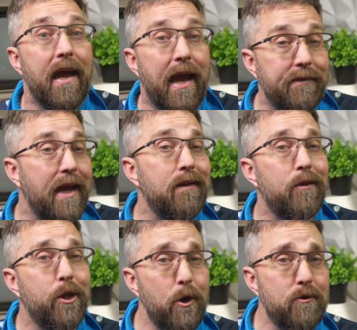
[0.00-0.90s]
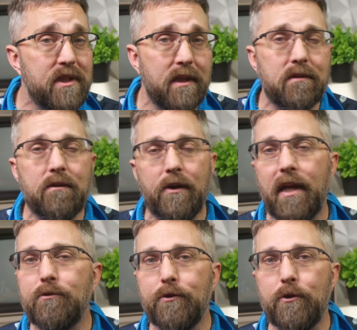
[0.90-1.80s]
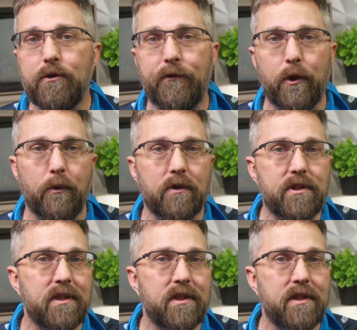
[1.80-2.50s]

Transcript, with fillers: and then use it to introduce viewers